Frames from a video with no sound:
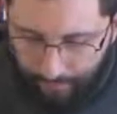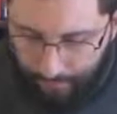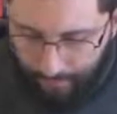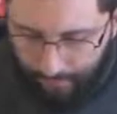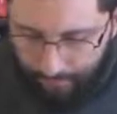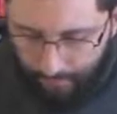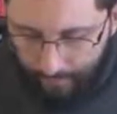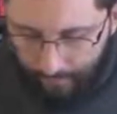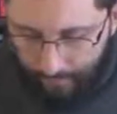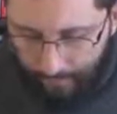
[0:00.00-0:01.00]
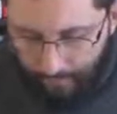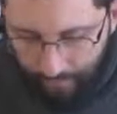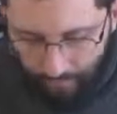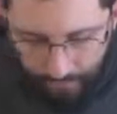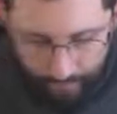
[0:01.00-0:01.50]

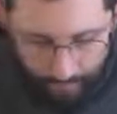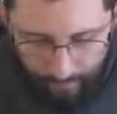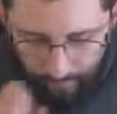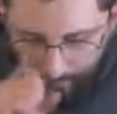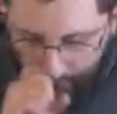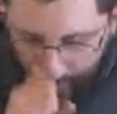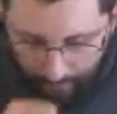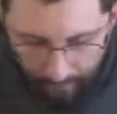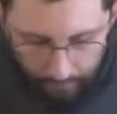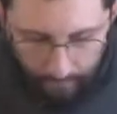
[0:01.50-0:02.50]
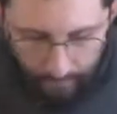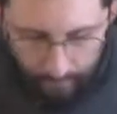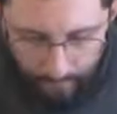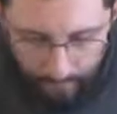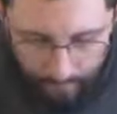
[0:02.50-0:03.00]

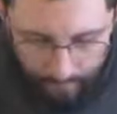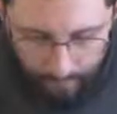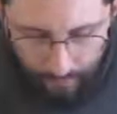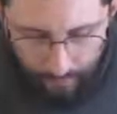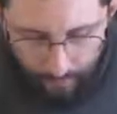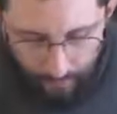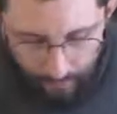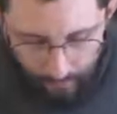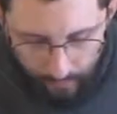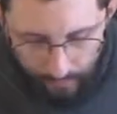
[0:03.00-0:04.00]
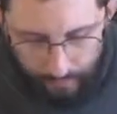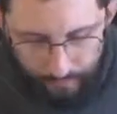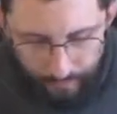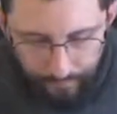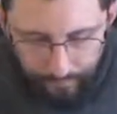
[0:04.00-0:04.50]

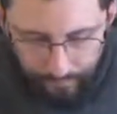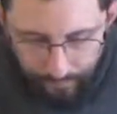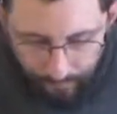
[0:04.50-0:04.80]
[no speech]